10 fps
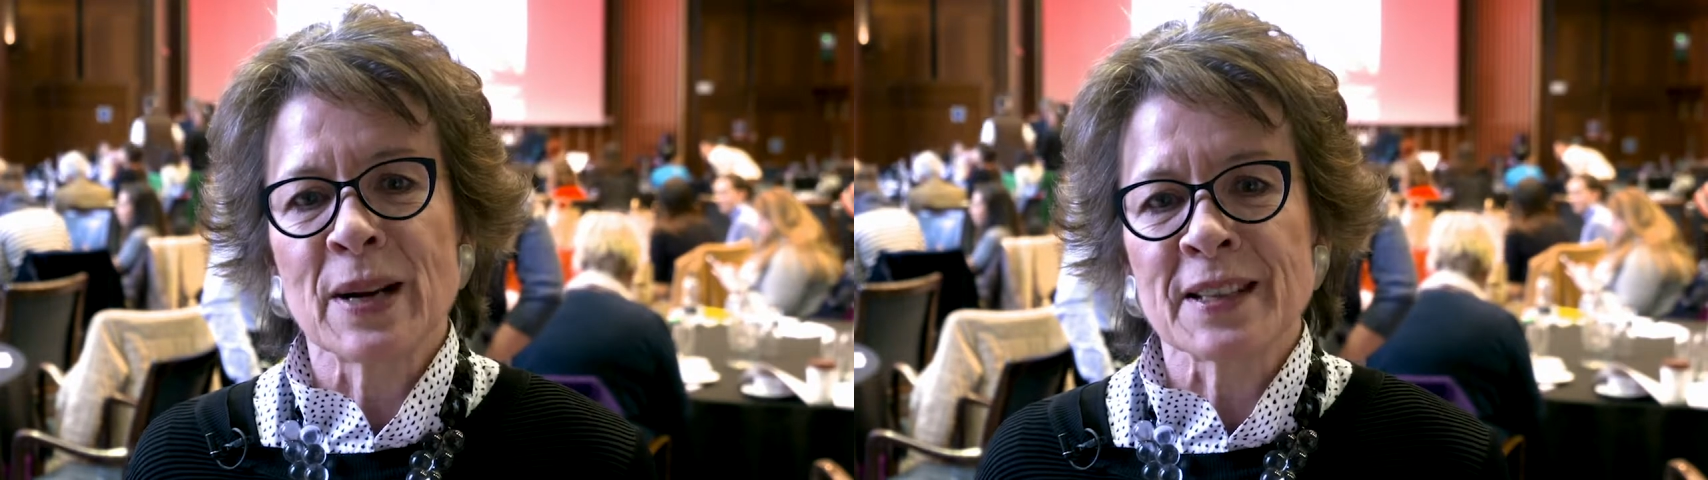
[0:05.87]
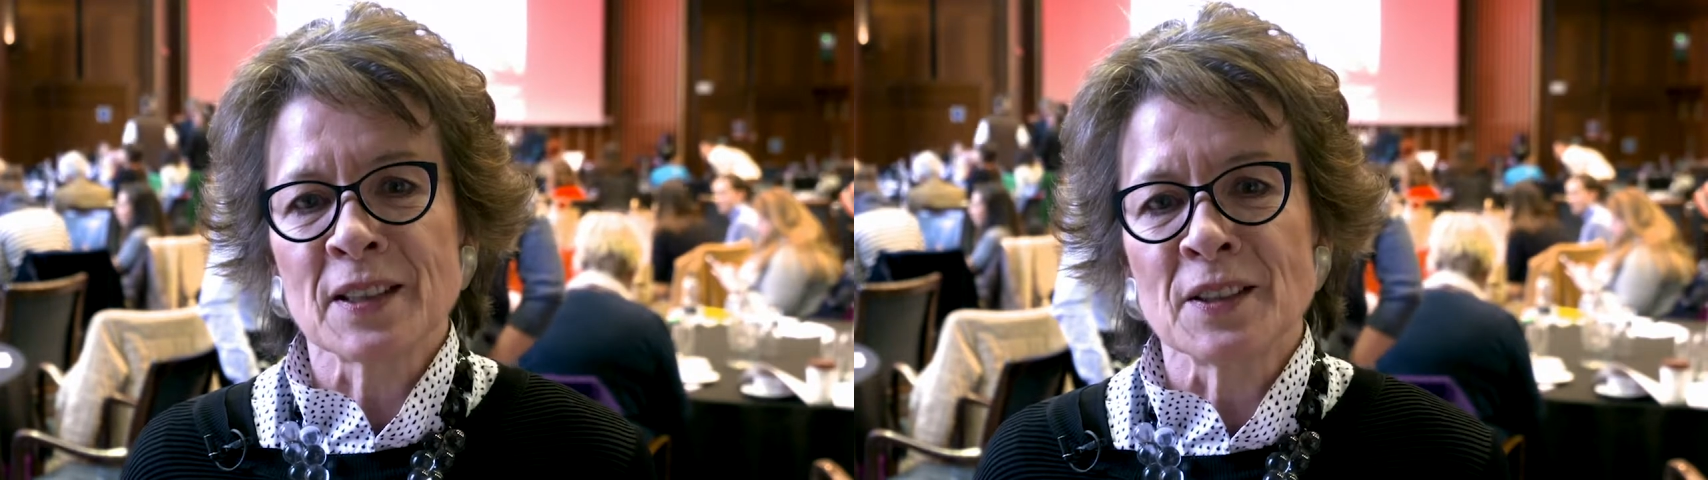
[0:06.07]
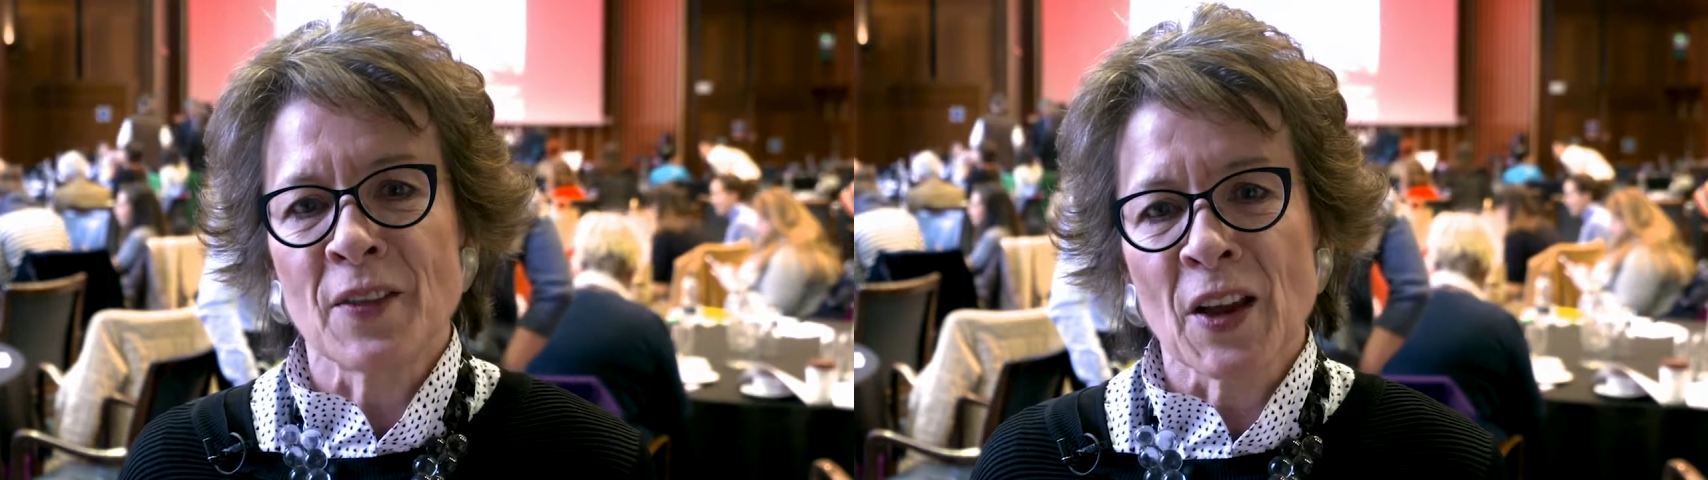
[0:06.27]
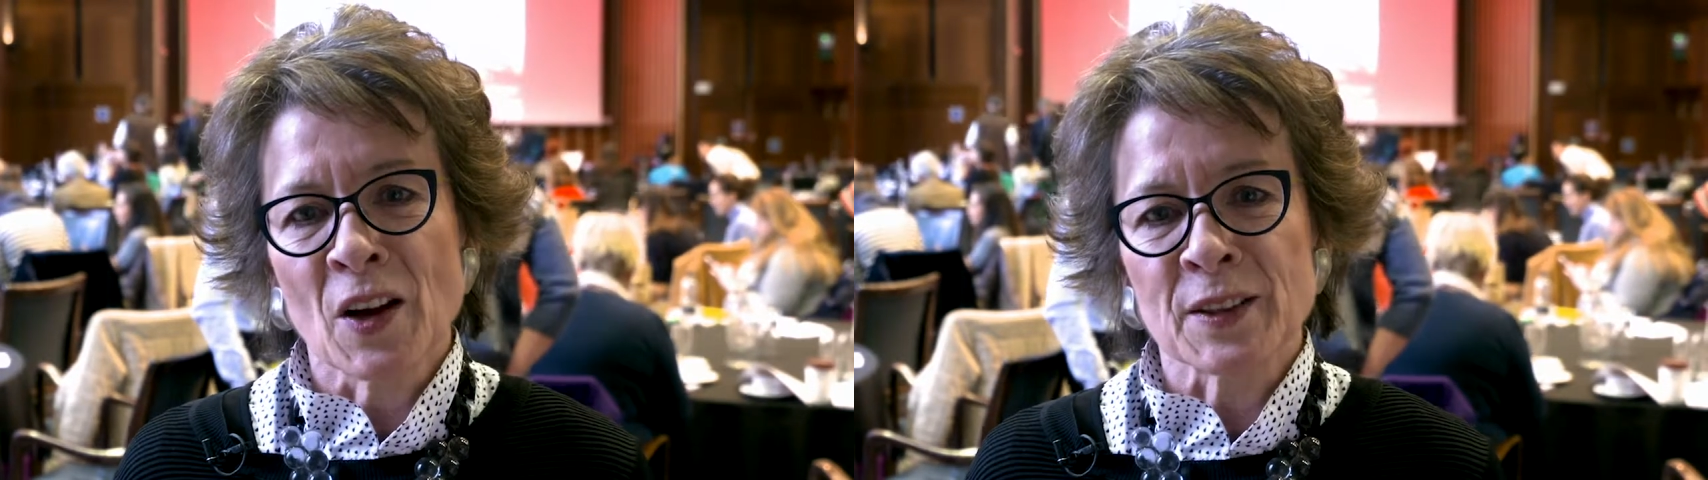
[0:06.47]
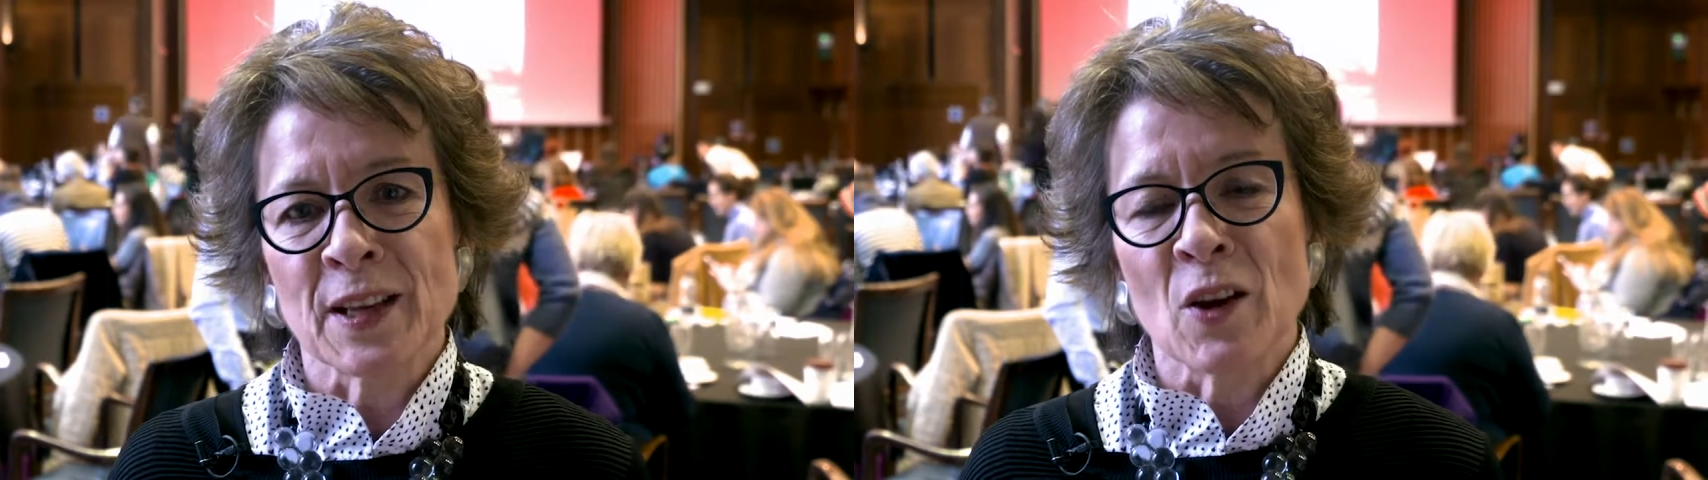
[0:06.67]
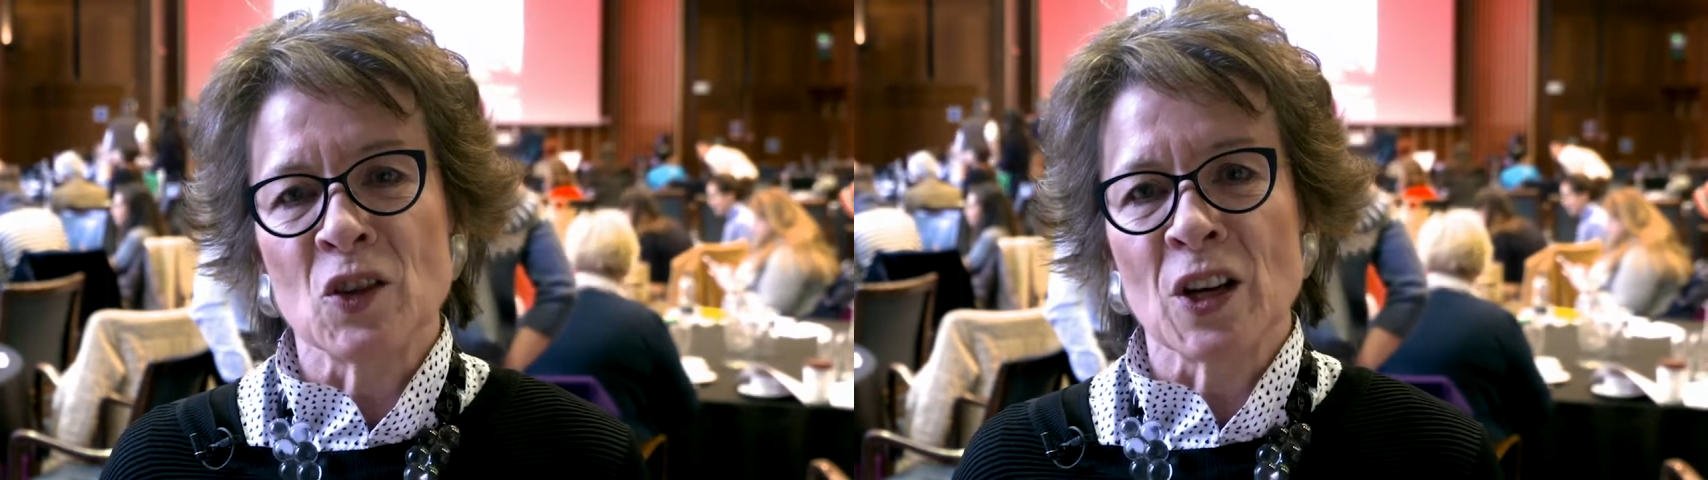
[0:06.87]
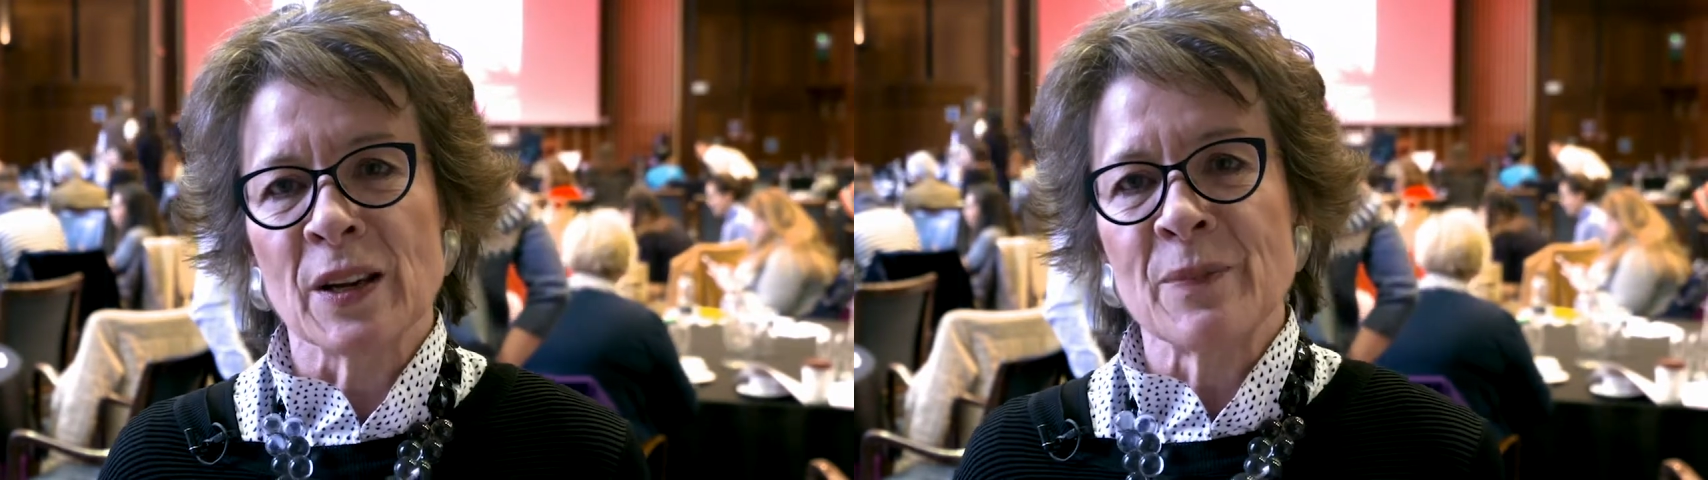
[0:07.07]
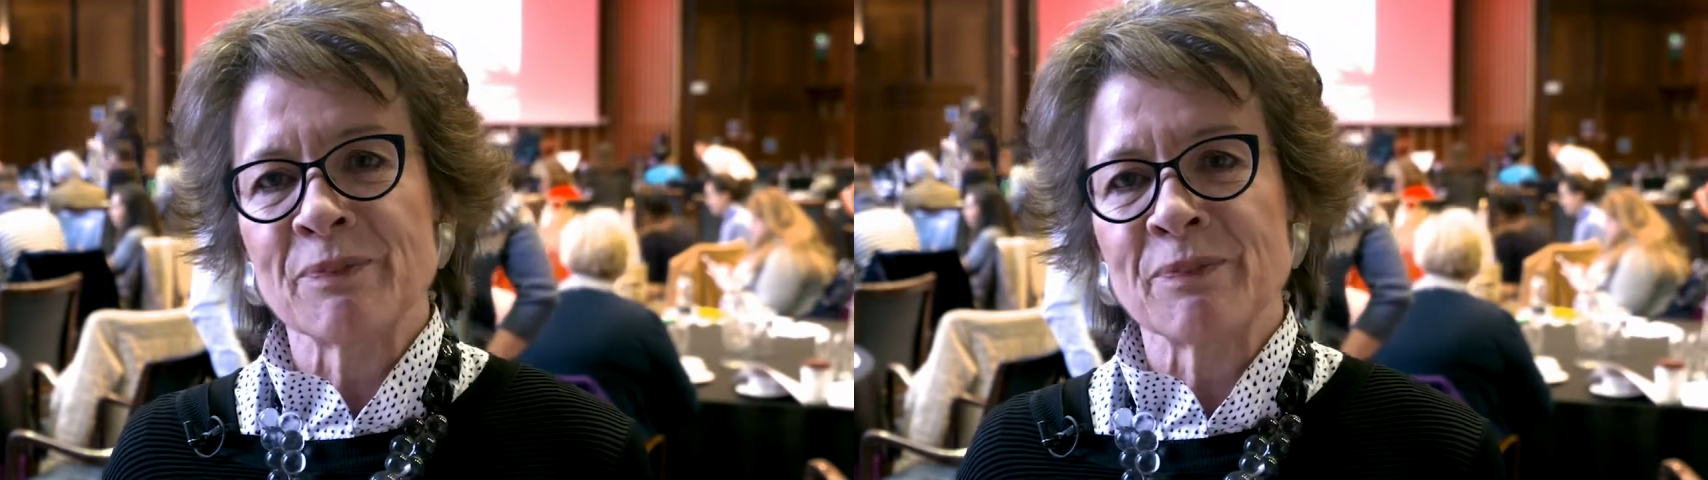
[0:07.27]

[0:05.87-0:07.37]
President of the RCOG.